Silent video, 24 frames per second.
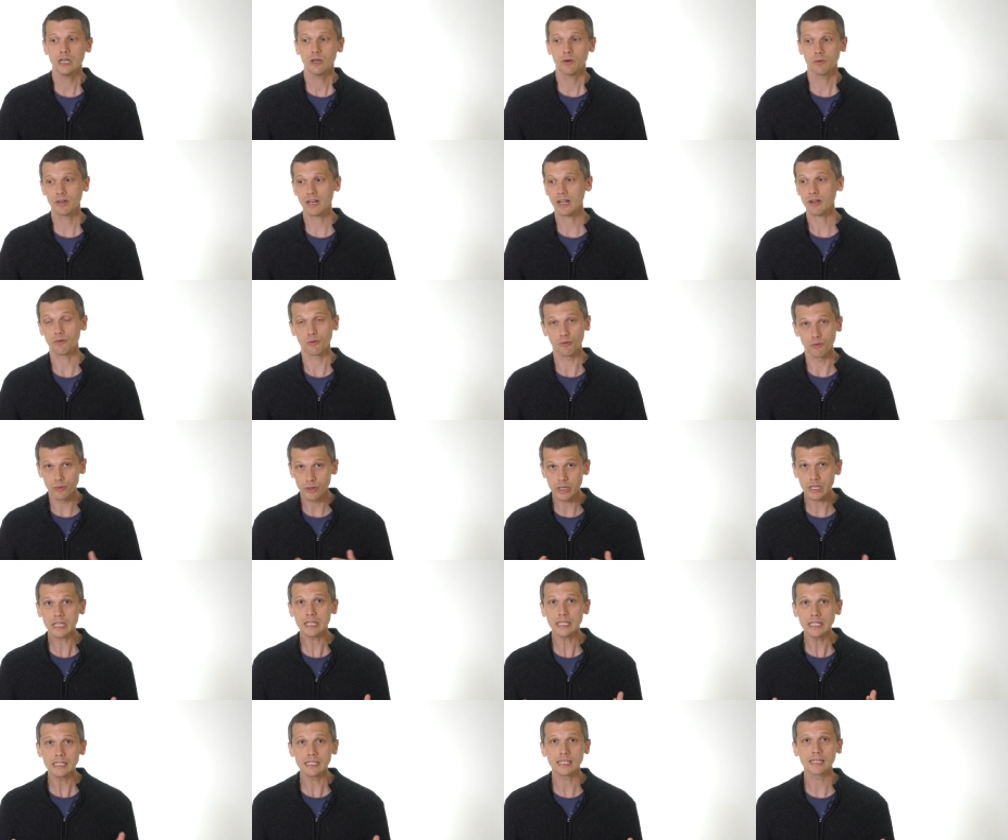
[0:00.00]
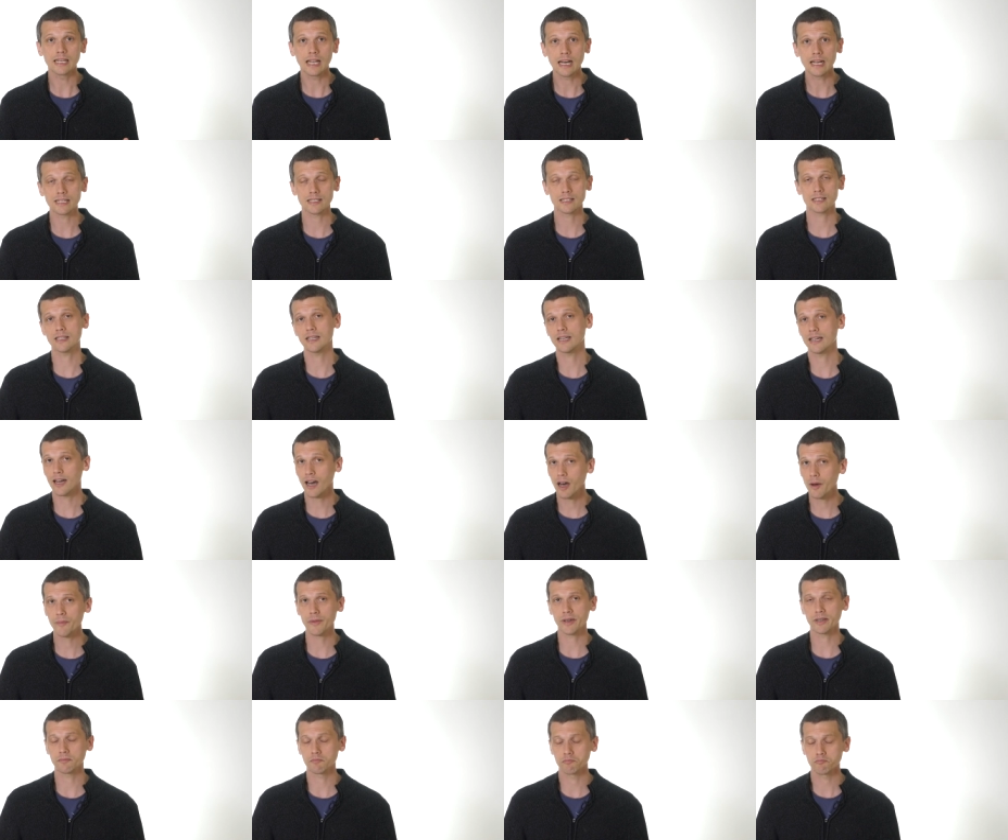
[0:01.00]
What I really did not see
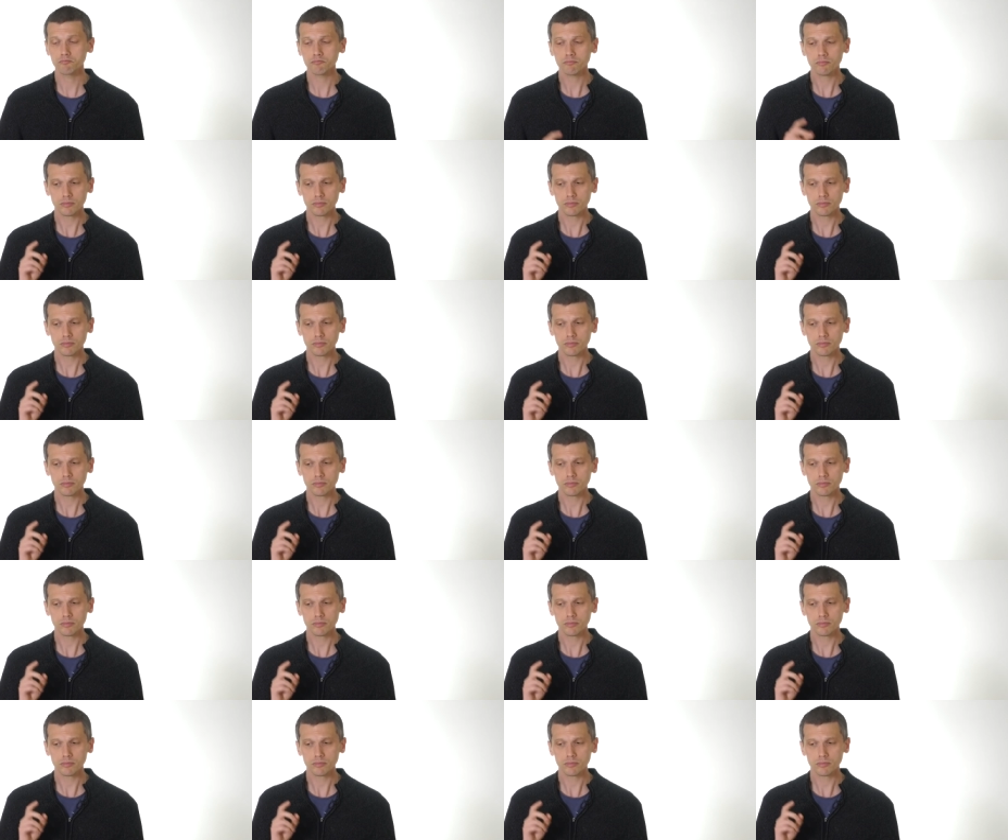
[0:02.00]
coming